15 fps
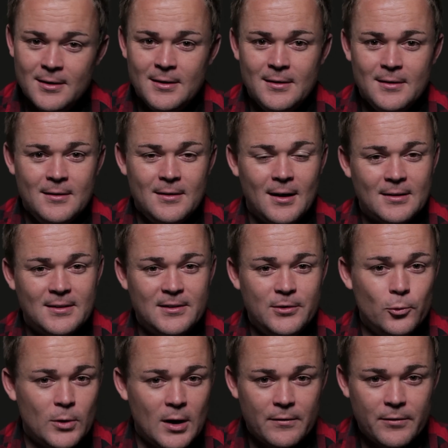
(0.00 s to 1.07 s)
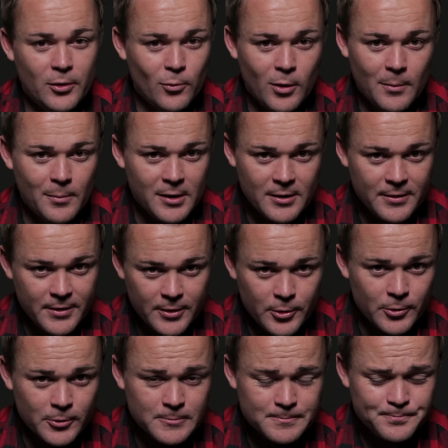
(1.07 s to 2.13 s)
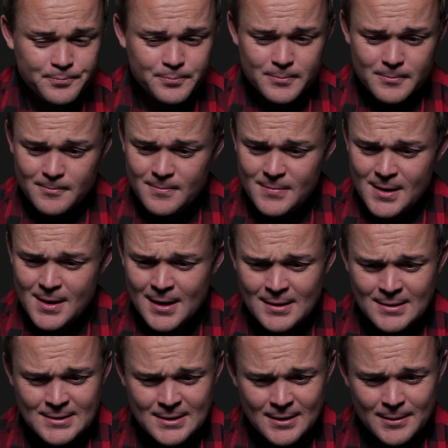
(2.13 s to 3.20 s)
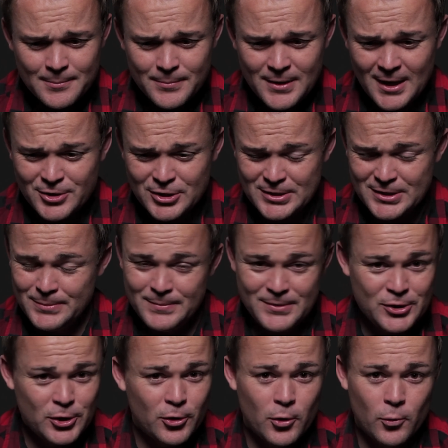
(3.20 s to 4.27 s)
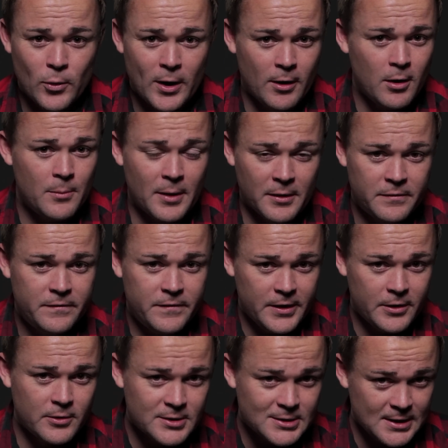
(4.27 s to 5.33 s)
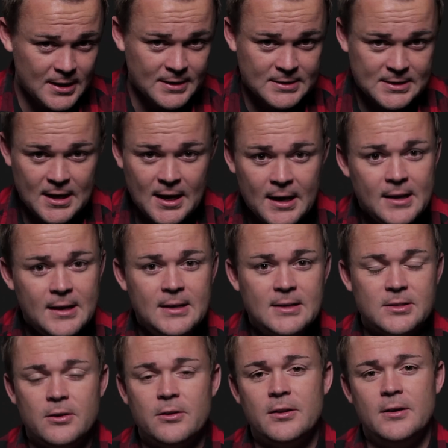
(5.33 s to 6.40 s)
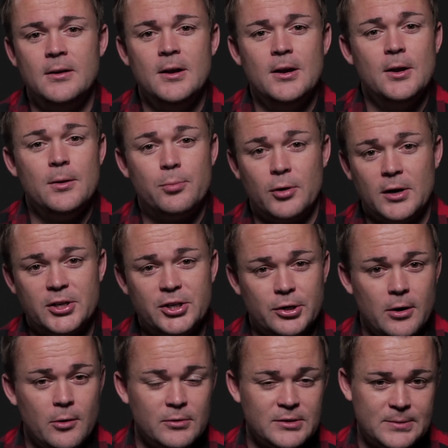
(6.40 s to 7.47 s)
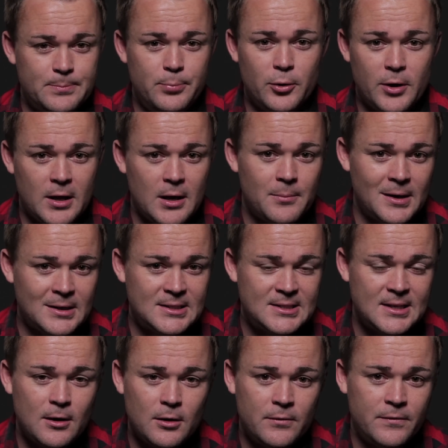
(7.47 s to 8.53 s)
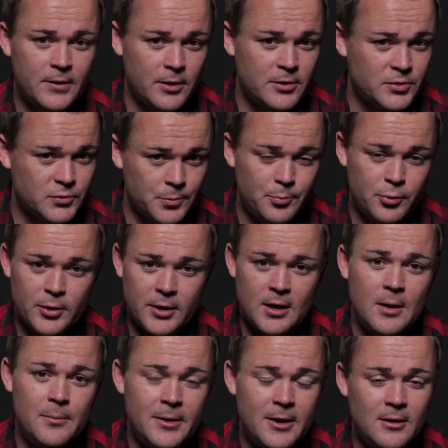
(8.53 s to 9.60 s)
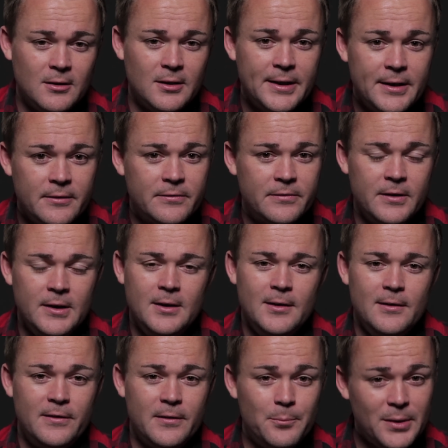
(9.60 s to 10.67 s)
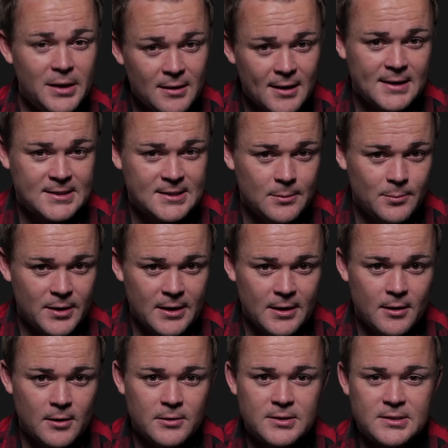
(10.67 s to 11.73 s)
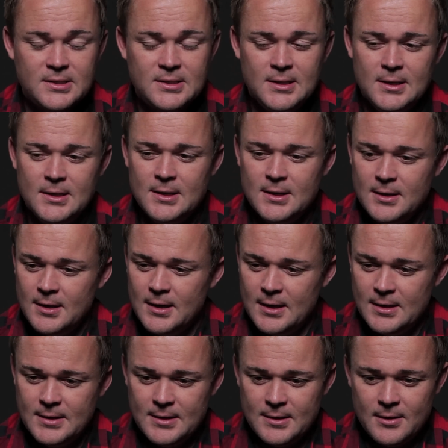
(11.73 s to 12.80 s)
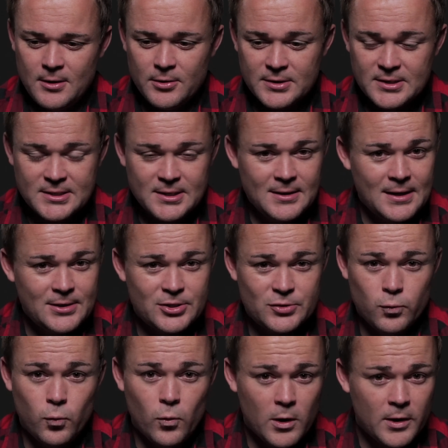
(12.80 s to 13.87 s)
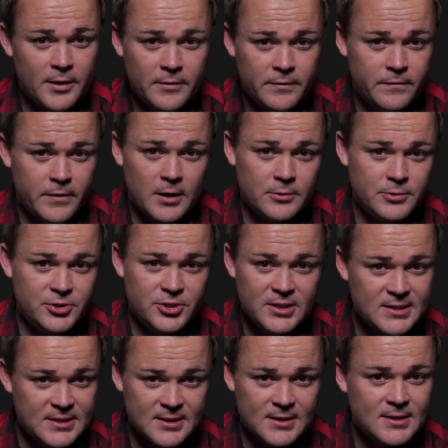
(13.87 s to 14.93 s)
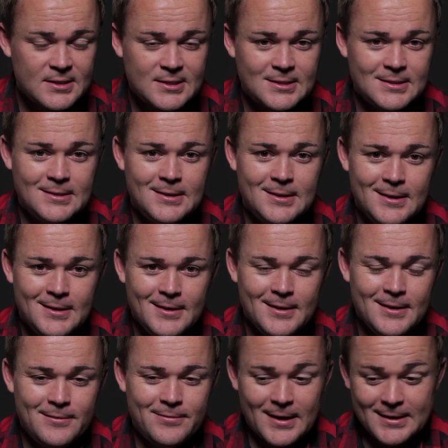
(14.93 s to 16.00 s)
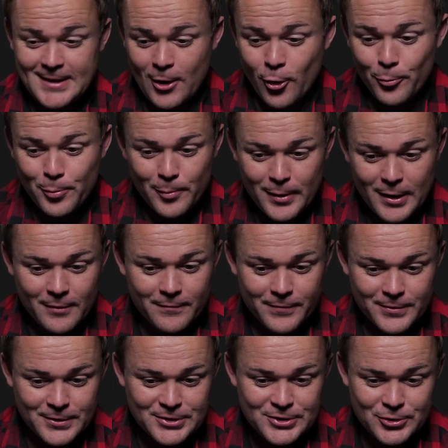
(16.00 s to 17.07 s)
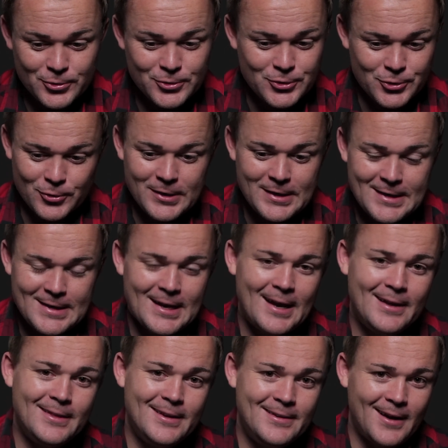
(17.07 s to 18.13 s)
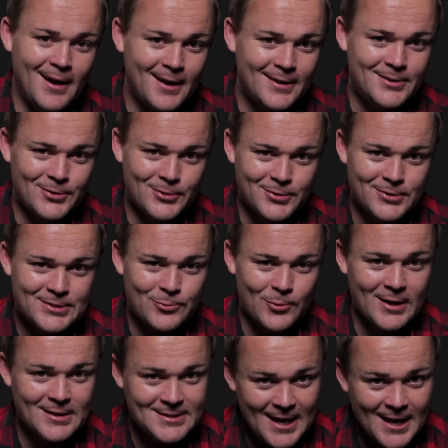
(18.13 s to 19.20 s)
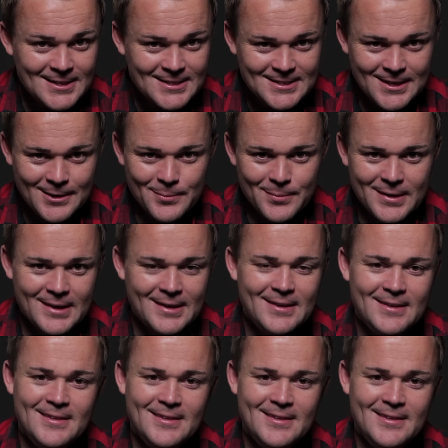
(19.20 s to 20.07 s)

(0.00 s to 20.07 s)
to do whatever you want me to do. And uh, God just took away all my fears and anxieties, all the pressure I was putting on myself and others were putting on me to live, to be like somebody else. And uh, all of a sudden, I just wanted to follow Jesus. And in fact, they opened me up for the surgery, and the doctors ran tests on me.